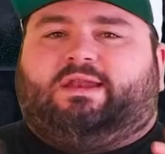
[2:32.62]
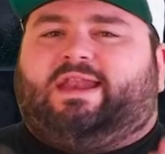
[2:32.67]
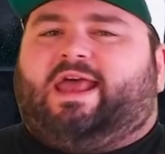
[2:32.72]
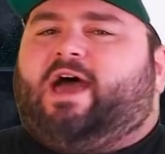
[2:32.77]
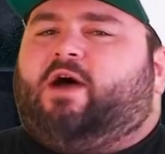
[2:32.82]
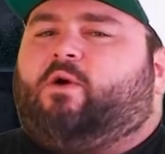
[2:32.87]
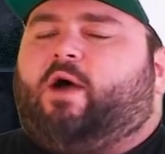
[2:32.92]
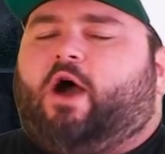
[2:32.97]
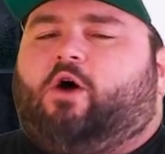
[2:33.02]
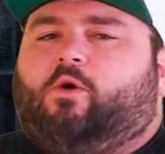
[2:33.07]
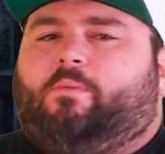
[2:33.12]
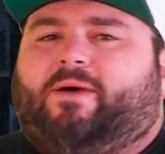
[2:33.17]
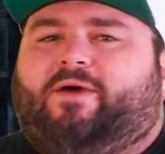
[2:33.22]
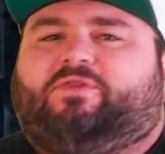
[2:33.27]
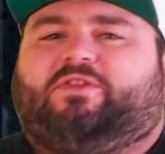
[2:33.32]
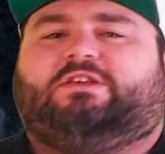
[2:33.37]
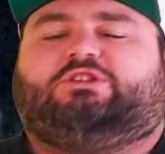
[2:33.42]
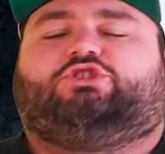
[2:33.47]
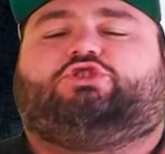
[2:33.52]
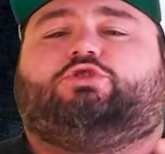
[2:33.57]
Now, how about
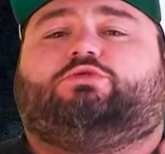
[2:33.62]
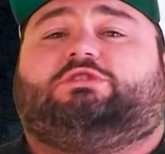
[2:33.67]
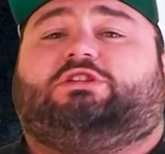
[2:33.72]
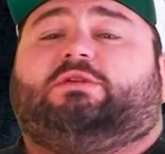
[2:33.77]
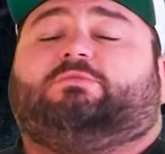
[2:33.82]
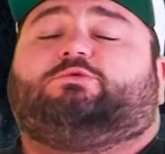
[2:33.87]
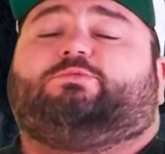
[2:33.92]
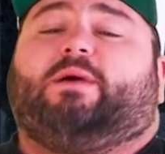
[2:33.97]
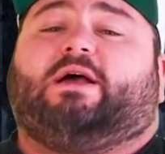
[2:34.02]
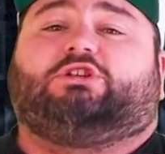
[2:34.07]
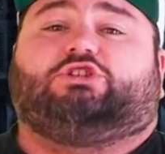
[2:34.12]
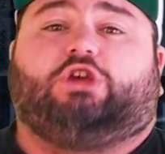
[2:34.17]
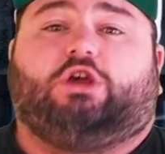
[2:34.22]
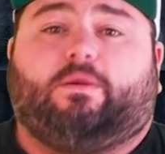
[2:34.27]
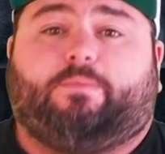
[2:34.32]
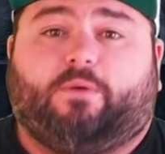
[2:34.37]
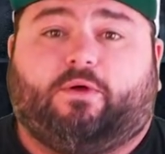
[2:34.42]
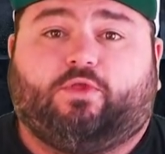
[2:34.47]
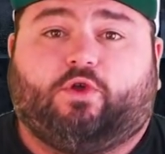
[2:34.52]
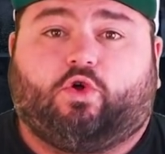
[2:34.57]
these two teams matching
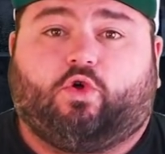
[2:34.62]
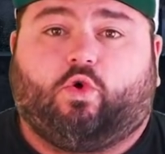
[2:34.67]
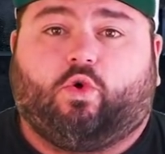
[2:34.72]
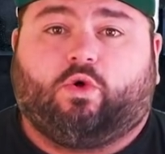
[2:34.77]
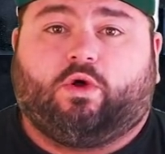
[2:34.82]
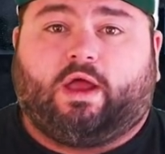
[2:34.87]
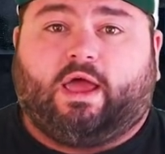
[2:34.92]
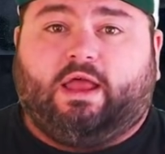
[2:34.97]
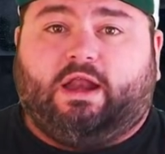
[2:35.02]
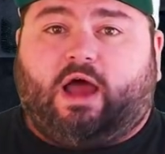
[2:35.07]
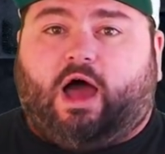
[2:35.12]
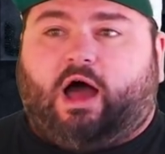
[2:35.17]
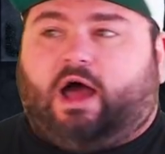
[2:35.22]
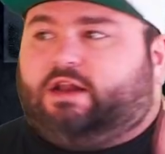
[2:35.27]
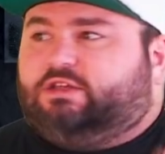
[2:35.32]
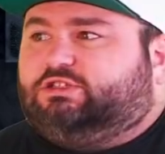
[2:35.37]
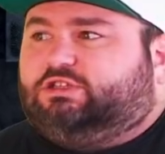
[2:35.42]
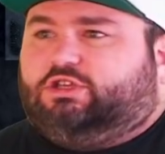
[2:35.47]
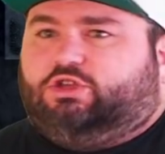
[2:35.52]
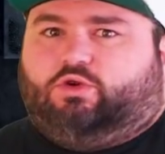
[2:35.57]
up on the court? And
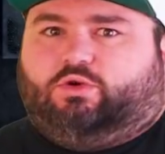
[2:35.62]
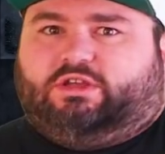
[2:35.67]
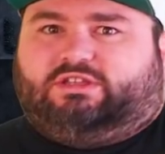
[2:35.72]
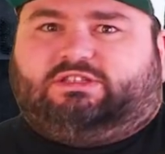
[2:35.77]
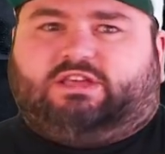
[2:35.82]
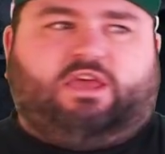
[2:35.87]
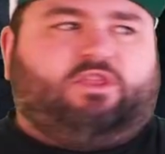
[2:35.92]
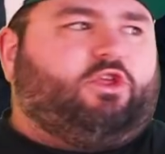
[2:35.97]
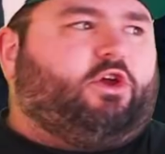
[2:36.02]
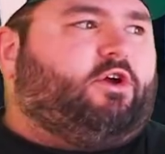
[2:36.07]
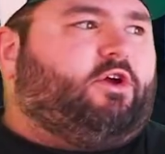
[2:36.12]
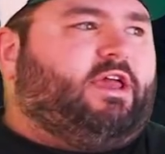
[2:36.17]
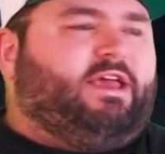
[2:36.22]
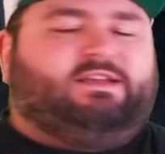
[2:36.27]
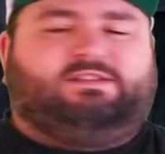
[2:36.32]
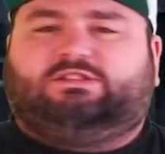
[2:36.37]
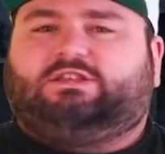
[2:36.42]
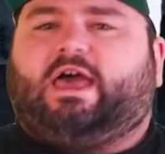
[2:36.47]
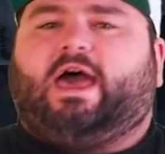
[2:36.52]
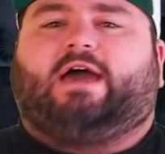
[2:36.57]
honestly, you could say they're
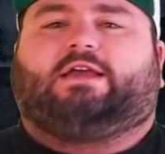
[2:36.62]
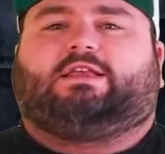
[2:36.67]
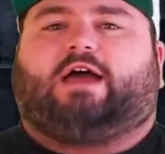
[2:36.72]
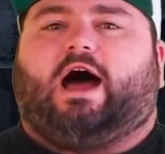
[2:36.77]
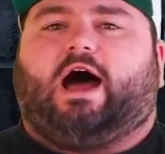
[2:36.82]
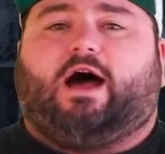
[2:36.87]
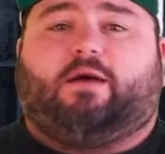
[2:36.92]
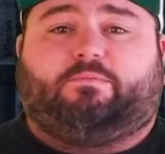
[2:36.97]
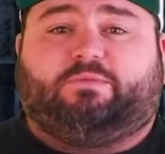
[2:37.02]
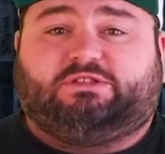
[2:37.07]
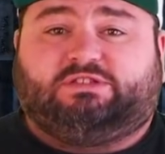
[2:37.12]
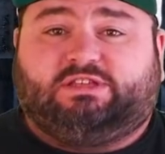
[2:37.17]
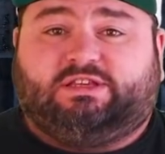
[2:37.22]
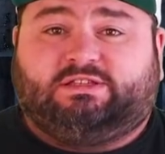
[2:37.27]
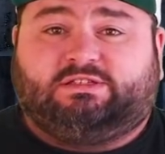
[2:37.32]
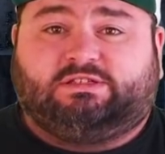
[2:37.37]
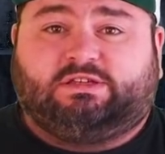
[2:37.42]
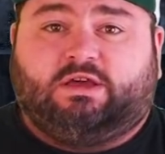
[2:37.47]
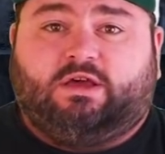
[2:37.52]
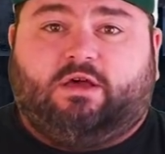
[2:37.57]
exact
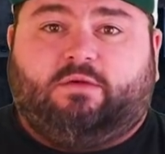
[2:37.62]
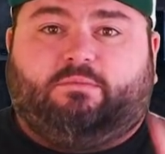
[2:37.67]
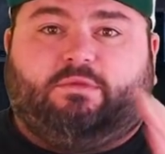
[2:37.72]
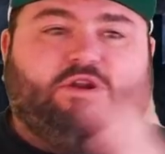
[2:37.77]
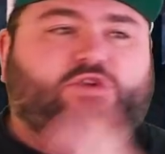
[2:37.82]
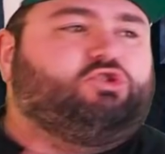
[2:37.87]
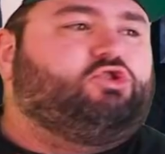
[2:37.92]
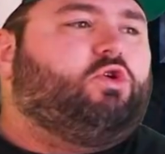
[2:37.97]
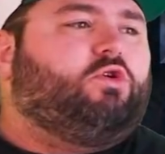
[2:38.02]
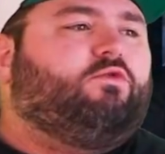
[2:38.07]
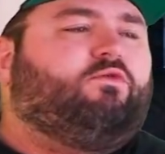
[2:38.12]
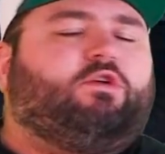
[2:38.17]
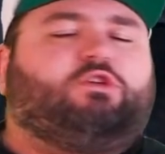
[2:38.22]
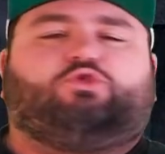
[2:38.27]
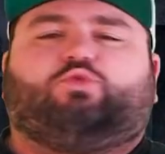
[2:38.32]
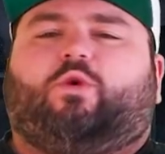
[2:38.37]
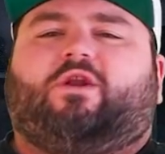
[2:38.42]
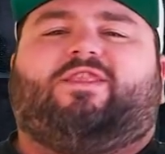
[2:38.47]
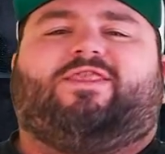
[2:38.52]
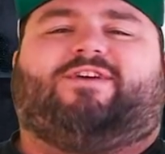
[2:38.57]
opposites. Minnesota
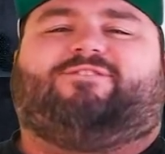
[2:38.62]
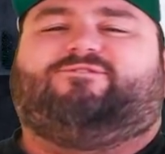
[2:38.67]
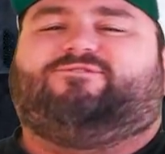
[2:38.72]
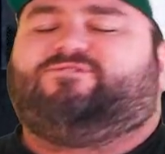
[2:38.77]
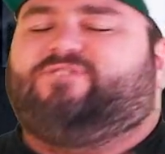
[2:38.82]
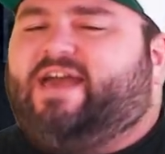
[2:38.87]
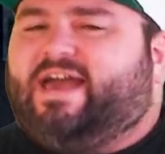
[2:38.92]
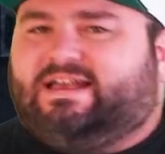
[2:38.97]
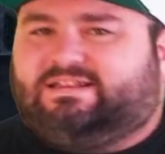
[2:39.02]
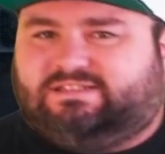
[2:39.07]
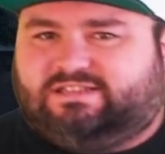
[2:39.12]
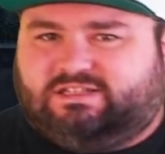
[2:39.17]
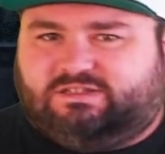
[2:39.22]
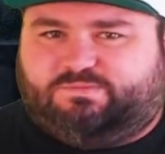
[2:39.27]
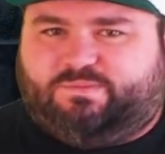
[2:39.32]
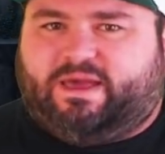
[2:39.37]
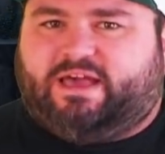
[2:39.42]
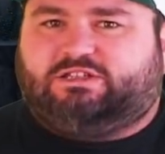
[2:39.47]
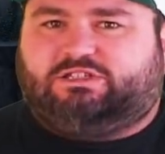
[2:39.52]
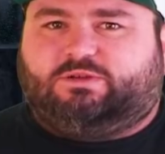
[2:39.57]
runs one of the
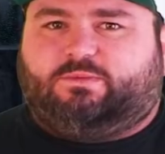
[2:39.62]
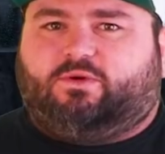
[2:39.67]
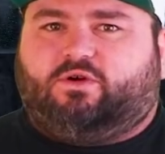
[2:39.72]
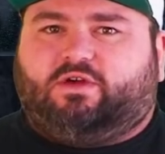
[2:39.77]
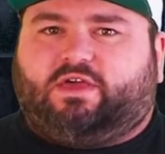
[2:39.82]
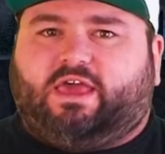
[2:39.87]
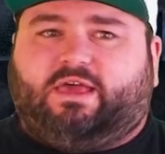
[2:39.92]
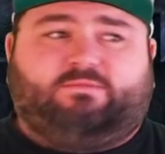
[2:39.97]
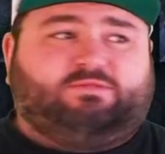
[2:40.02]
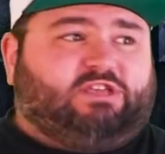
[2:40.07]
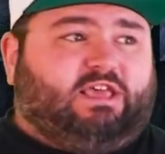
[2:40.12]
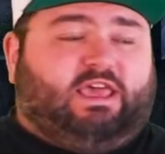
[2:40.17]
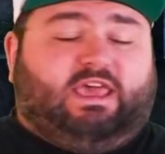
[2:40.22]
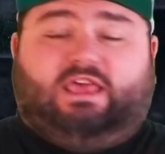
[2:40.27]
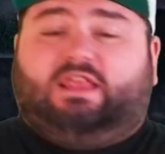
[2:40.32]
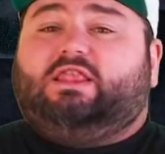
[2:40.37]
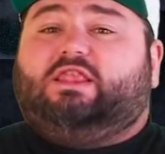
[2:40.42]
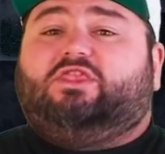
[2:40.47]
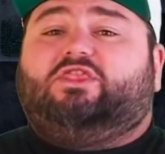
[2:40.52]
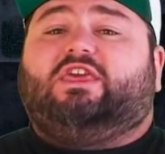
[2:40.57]
fastest basketball games
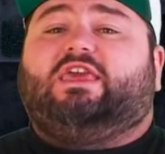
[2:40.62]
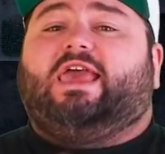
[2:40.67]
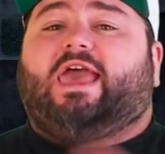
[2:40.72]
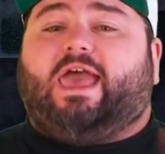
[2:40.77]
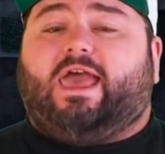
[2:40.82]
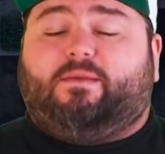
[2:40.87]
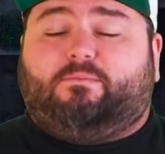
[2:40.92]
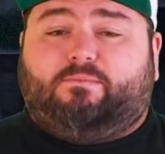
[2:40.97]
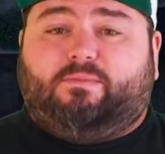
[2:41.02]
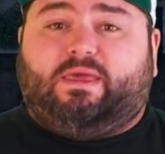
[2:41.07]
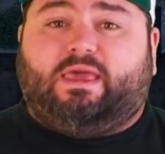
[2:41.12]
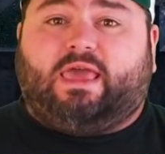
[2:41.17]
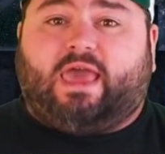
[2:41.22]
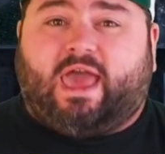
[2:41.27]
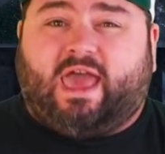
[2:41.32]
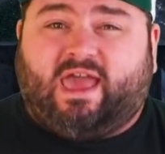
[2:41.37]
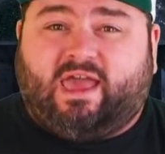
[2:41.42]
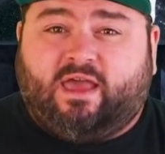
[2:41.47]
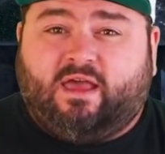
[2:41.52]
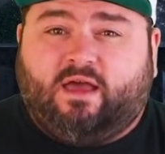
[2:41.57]
in the
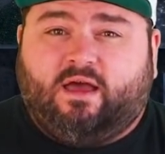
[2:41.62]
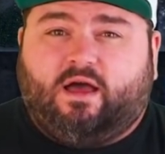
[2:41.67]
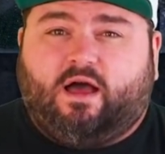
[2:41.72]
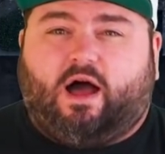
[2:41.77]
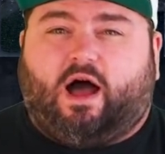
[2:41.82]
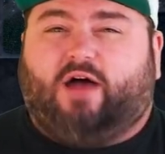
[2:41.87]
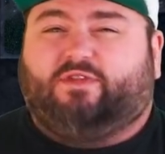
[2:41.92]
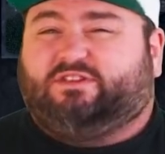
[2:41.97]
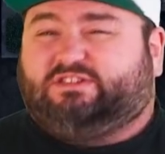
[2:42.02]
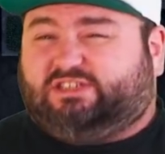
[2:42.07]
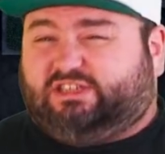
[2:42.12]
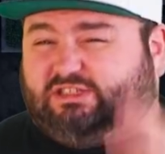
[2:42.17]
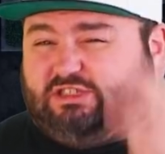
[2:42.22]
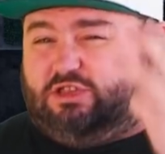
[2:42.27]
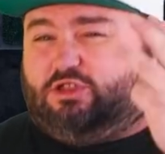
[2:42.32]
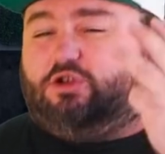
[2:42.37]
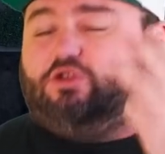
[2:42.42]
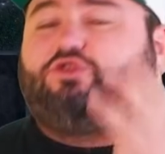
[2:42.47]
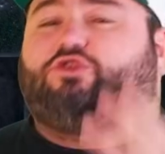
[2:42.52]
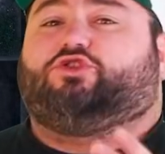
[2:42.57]
NBA on the
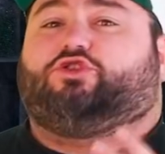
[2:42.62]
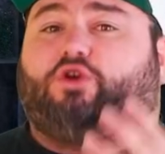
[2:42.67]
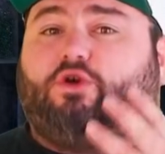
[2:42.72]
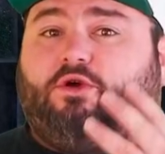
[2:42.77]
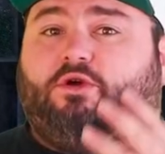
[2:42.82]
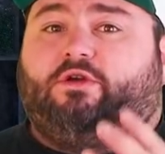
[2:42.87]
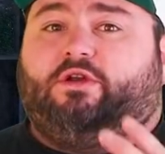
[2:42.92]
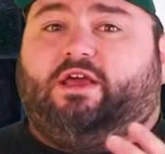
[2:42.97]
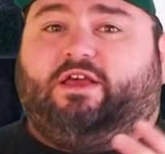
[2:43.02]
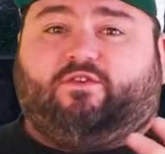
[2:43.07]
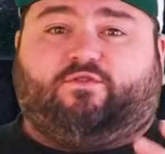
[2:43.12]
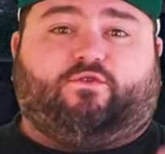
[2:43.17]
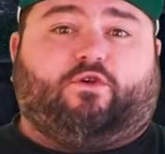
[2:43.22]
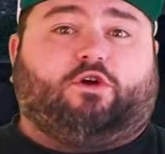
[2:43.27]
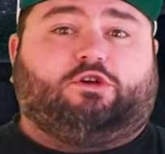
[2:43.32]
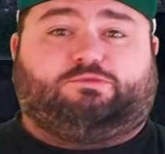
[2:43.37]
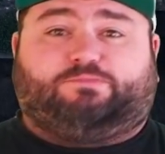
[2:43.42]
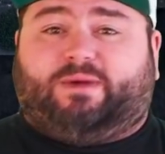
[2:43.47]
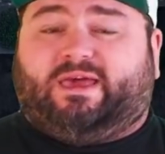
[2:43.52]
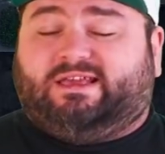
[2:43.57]
season. They're third as
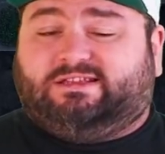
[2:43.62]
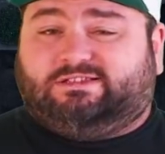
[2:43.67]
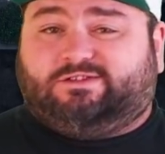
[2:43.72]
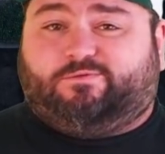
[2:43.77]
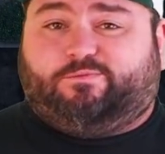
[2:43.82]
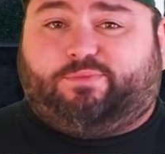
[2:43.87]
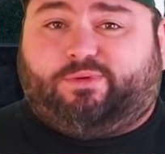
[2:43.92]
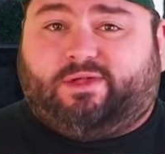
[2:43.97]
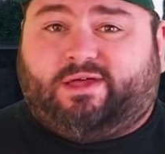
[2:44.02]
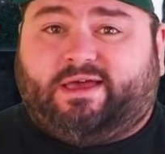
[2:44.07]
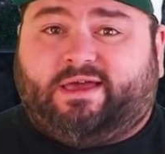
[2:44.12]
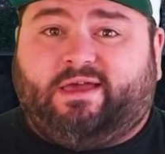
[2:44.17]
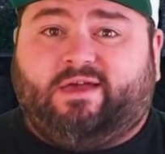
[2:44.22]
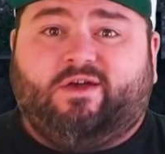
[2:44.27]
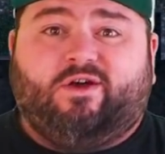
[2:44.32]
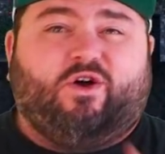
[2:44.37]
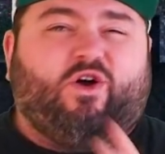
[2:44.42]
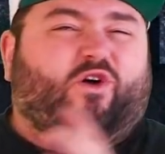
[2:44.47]
far as pace of play.